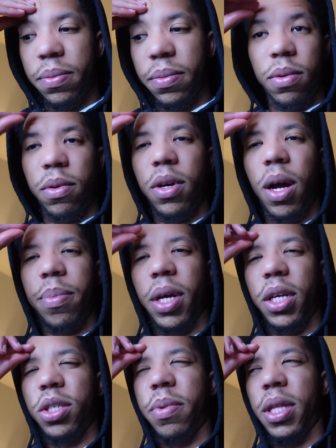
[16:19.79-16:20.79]
The real
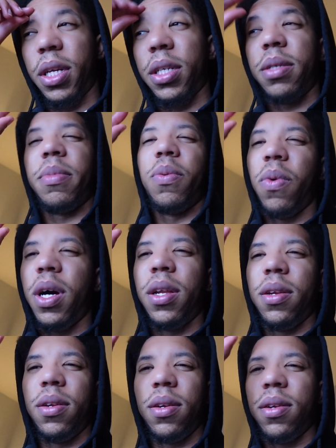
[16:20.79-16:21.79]
complication about that is,
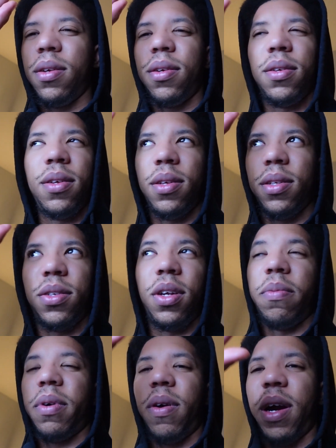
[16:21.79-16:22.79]
one, it's going
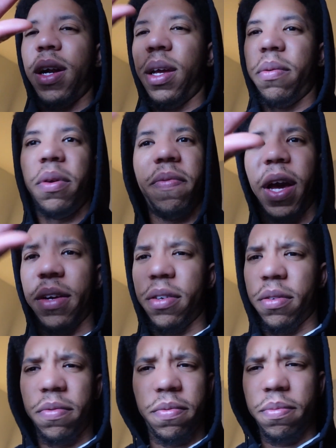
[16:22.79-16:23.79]
to require like
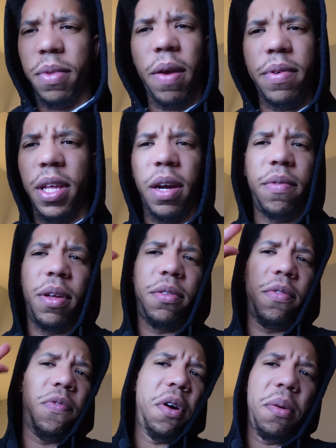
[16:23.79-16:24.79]
refactor of everything I've done
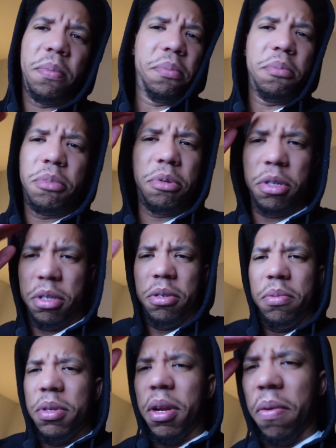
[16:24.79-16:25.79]
so far. Just,
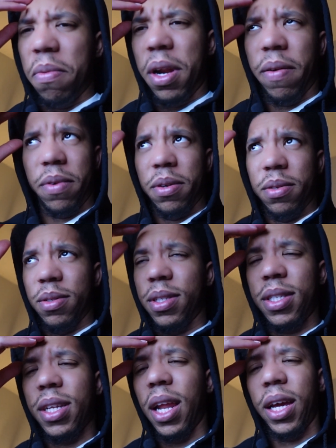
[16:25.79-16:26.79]
whatever.
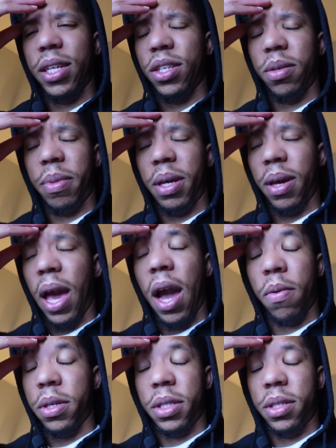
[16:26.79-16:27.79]
It's not like it took me
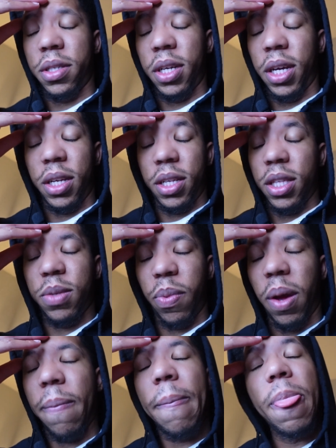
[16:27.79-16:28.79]
hours to get to this
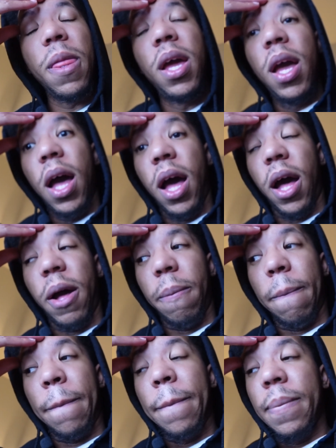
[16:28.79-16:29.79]
point.
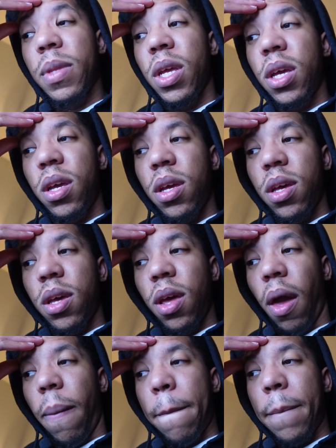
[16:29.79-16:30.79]

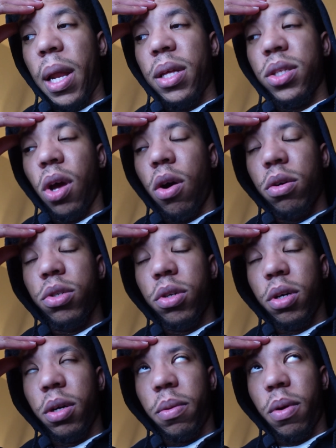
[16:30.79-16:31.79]
But it's also
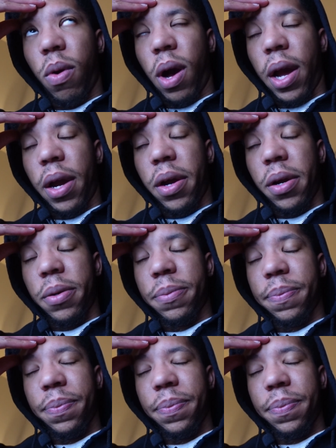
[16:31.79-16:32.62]
going to require